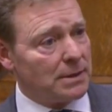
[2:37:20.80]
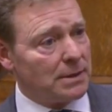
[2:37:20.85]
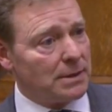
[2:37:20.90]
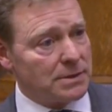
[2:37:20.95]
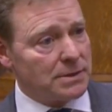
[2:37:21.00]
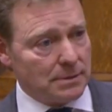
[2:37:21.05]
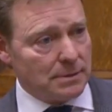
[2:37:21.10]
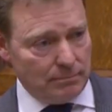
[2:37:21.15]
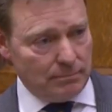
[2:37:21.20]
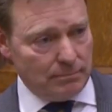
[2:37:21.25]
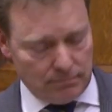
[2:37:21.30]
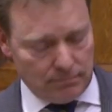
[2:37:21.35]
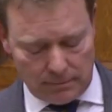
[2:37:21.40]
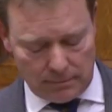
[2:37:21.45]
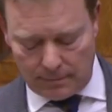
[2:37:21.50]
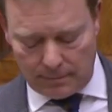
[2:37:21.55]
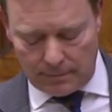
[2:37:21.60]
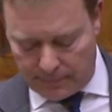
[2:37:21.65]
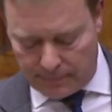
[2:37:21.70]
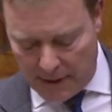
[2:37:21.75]
I will
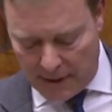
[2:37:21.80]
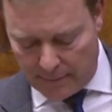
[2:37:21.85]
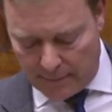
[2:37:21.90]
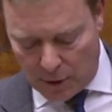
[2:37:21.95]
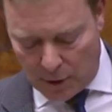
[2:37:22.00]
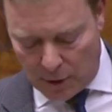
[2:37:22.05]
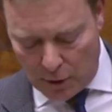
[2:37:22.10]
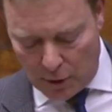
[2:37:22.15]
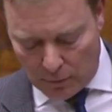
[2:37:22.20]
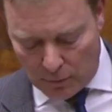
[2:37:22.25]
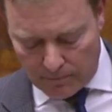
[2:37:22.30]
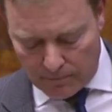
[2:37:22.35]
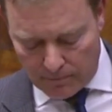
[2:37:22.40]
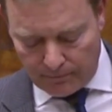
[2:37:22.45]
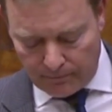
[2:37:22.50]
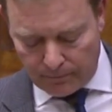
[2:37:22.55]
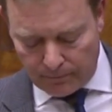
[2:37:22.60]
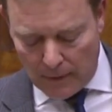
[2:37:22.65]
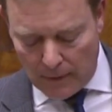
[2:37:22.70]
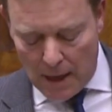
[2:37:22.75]
quote what
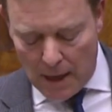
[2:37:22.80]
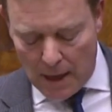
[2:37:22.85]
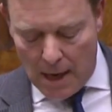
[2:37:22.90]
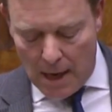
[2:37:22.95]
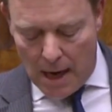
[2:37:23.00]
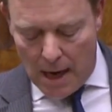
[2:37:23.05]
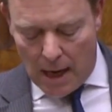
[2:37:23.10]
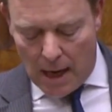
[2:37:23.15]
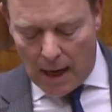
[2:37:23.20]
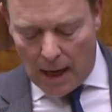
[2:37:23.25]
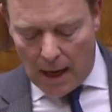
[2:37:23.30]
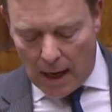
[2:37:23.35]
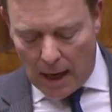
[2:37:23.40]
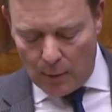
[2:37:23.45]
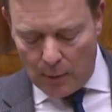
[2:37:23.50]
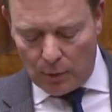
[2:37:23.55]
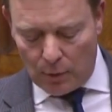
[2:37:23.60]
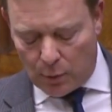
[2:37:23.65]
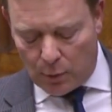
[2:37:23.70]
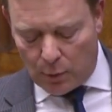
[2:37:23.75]
the Right Honourable
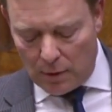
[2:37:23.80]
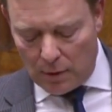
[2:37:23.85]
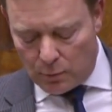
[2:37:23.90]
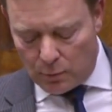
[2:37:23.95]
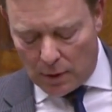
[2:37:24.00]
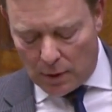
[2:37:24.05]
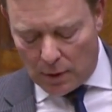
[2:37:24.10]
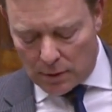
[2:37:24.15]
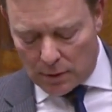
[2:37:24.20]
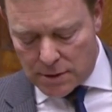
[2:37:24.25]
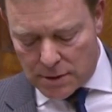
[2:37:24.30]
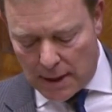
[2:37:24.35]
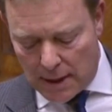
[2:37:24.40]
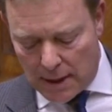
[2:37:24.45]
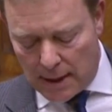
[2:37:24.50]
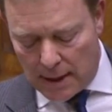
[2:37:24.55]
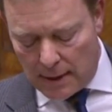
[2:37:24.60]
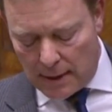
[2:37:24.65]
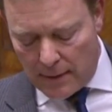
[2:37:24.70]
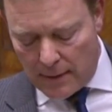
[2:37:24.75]
Gentleman said. He
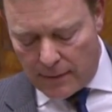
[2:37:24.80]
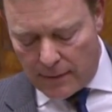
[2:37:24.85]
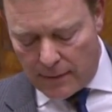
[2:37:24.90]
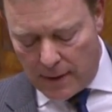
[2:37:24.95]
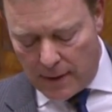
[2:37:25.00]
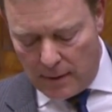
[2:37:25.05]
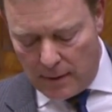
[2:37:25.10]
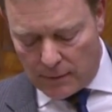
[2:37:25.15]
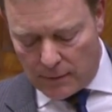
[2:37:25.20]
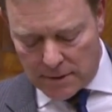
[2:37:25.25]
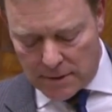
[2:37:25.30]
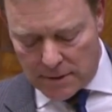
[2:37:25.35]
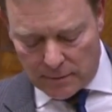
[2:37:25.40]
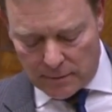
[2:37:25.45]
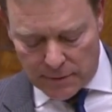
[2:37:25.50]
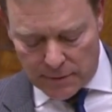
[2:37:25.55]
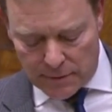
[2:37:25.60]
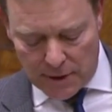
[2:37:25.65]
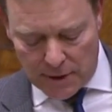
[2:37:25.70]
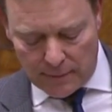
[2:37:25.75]
said that the Secretary
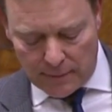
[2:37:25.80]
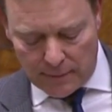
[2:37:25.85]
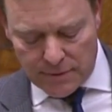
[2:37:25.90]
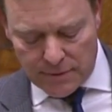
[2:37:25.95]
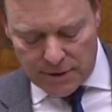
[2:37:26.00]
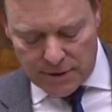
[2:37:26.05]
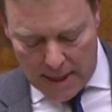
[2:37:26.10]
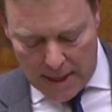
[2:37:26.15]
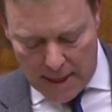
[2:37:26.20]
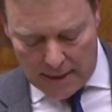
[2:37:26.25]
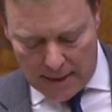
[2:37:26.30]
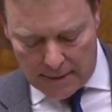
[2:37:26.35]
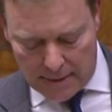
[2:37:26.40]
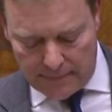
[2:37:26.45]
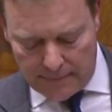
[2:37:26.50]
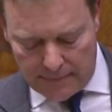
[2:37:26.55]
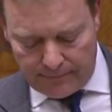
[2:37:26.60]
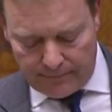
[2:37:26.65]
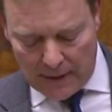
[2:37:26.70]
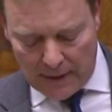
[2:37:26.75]
of State's
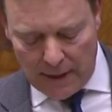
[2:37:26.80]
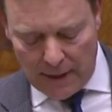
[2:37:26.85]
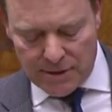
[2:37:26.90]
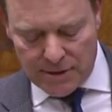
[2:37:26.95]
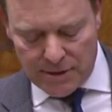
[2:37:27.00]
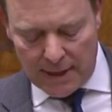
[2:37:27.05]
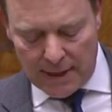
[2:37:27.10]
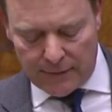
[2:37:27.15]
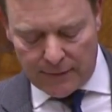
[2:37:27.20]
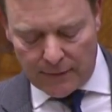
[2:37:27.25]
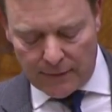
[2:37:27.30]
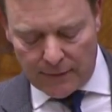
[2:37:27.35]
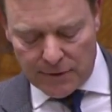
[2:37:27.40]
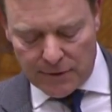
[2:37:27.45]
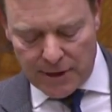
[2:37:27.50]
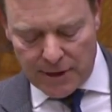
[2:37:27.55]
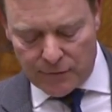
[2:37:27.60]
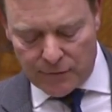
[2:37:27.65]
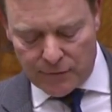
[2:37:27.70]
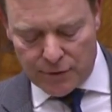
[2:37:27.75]

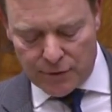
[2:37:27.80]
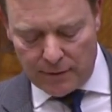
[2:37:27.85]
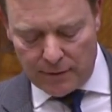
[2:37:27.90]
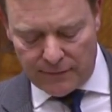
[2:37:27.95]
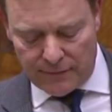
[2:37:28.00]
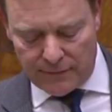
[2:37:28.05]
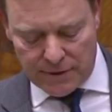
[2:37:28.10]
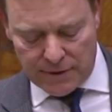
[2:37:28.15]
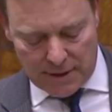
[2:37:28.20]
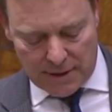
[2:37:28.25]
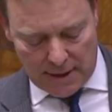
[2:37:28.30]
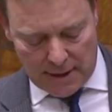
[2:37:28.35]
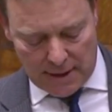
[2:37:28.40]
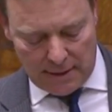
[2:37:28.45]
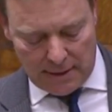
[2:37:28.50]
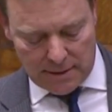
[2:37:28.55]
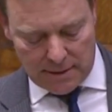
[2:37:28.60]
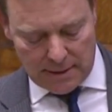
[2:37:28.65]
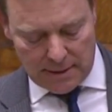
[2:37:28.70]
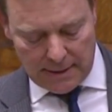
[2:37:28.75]
decision to award
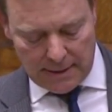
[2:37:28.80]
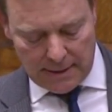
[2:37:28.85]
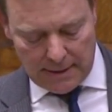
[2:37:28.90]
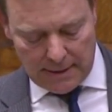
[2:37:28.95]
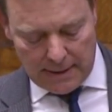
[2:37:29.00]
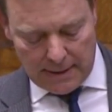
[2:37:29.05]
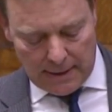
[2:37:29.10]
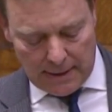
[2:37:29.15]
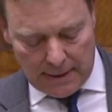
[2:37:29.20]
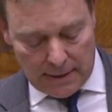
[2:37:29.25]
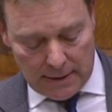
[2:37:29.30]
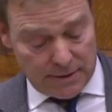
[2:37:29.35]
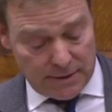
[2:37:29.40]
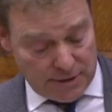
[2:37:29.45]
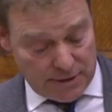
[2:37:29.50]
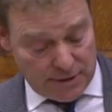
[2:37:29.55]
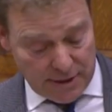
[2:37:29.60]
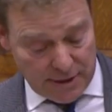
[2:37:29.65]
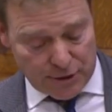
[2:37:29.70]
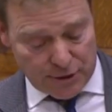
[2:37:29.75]
the contract to
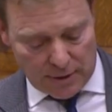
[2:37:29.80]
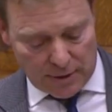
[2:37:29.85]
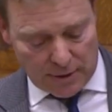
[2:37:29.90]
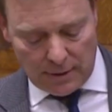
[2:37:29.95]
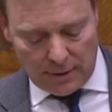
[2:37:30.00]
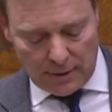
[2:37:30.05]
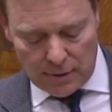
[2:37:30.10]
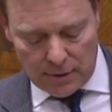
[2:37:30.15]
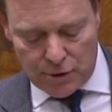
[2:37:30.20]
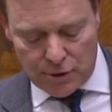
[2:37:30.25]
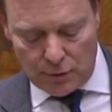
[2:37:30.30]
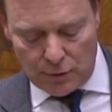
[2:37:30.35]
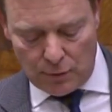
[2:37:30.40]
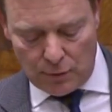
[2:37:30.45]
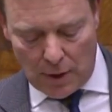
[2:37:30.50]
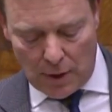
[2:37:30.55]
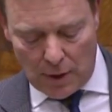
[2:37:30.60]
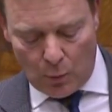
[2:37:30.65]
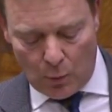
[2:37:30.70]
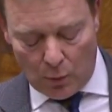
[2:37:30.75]
Seaborne has
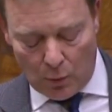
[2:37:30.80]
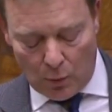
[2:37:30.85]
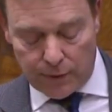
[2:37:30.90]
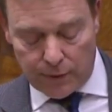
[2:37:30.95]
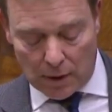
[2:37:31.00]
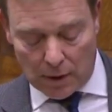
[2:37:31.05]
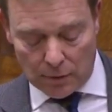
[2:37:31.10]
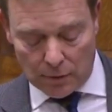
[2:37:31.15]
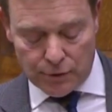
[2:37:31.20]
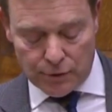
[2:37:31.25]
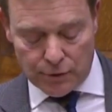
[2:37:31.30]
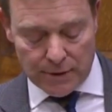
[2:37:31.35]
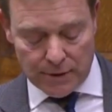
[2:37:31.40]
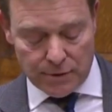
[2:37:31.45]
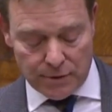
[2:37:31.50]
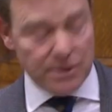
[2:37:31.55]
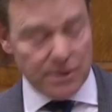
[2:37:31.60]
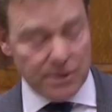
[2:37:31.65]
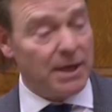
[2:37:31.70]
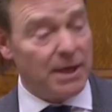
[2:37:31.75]
increased the budget
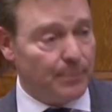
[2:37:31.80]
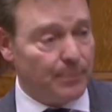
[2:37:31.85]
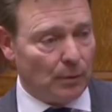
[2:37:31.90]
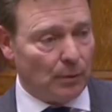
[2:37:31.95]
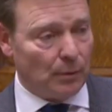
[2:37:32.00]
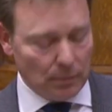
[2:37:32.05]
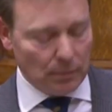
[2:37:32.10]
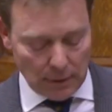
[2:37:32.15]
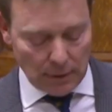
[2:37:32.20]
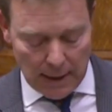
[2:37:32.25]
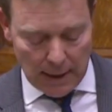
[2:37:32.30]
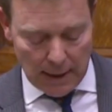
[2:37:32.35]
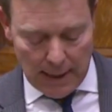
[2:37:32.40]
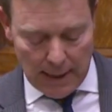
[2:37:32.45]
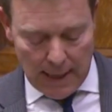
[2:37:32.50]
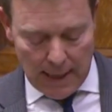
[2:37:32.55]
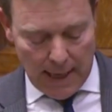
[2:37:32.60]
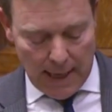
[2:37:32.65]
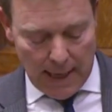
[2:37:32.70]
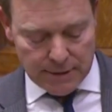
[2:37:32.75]
deficit of Thanet
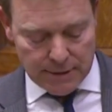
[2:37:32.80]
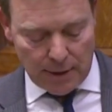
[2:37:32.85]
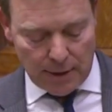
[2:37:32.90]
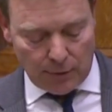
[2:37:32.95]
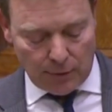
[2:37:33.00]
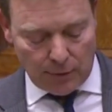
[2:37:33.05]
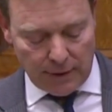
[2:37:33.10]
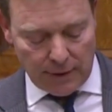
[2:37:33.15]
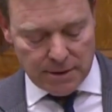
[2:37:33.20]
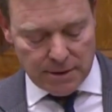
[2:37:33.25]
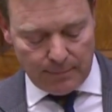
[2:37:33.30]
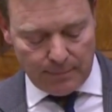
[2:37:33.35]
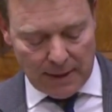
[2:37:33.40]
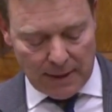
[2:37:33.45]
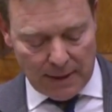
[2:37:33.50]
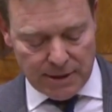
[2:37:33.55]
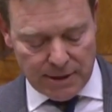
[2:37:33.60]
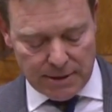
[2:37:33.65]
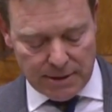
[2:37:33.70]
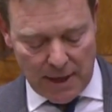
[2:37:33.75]
Council, the owners of
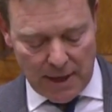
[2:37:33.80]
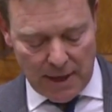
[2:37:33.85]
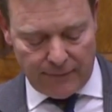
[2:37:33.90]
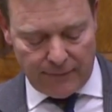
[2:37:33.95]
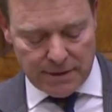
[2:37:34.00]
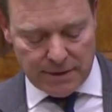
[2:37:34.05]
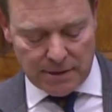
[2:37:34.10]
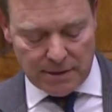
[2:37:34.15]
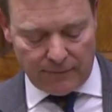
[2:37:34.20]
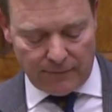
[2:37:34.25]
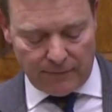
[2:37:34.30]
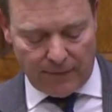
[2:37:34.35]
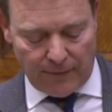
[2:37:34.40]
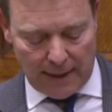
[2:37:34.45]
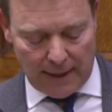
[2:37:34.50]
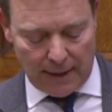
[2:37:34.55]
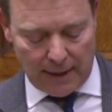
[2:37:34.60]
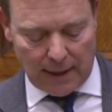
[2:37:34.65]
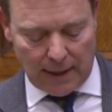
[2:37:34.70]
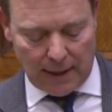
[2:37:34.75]
Ramsgate Port,
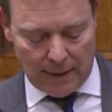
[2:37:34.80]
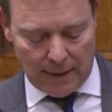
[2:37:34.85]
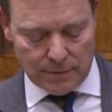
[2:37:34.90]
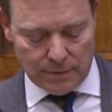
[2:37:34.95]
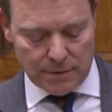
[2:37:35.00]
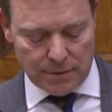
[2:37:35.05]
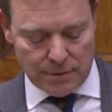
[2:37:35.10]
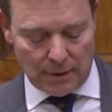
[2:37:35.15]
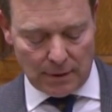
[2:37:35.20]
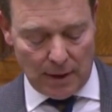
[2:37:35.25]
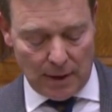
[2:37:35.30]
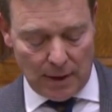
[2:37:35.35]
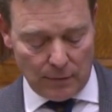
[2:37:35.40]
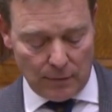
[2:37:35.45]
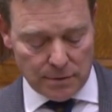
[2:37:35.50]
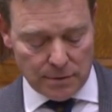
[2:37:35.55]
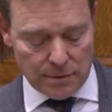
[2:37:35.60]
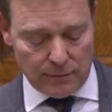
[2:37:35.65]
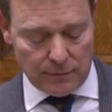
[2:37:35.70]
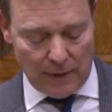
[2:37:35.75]
by nearly
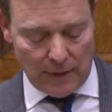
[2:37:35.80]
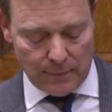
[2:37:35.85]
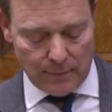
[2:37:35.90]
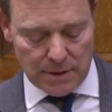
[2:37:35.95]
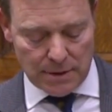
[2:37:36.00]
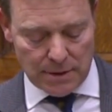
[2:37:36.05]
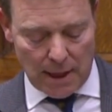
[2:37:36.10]
£2 million.